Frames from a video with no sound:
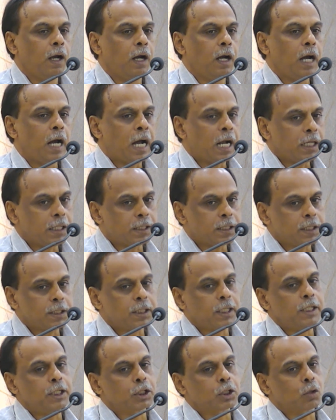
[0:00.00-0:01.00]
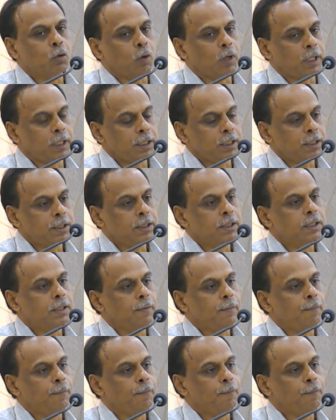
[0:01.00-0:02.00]
arts and science colleges,
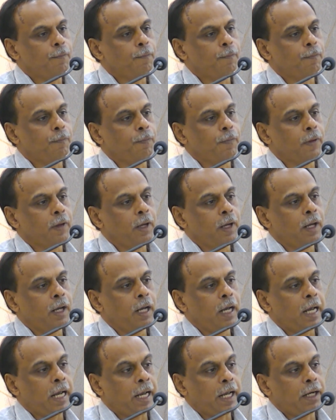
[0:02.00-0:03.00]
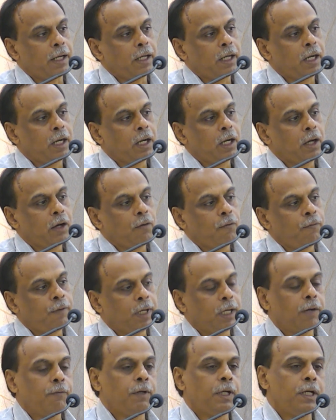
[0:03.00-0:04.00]
and we
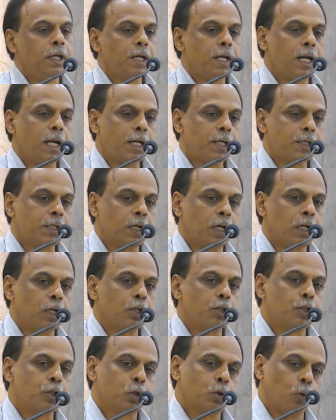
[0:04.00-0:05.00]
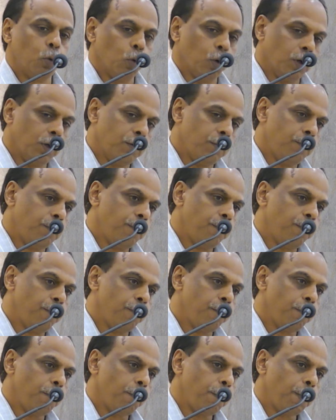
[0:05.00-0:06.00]
have international school.
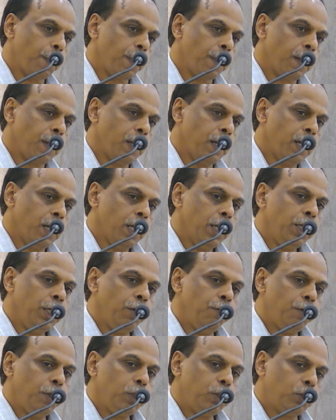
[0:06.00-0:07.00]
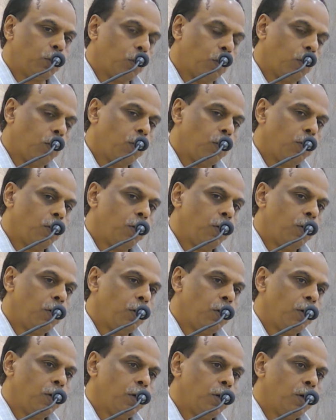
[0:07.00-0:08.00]
Even though
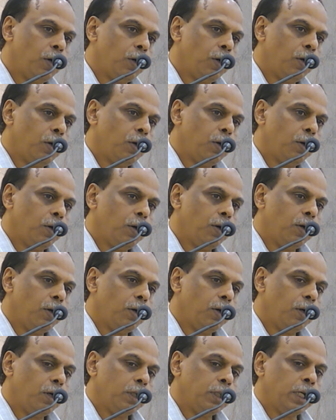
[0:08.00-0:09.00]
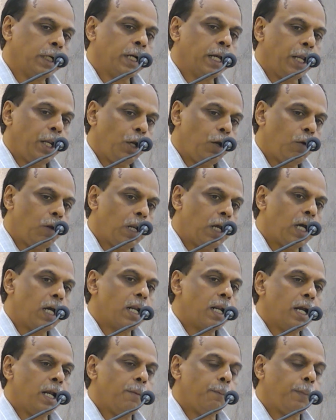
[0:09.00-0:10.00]
the
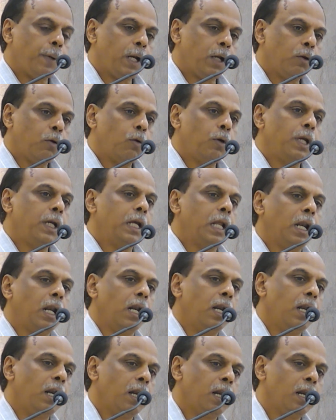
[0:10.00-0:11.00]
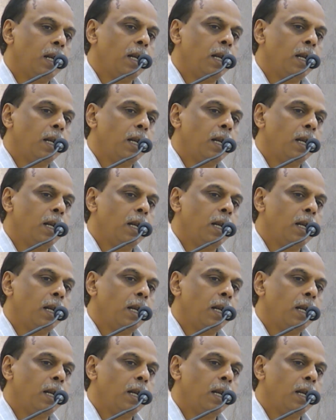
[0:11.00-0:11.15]
curricular and pedagogical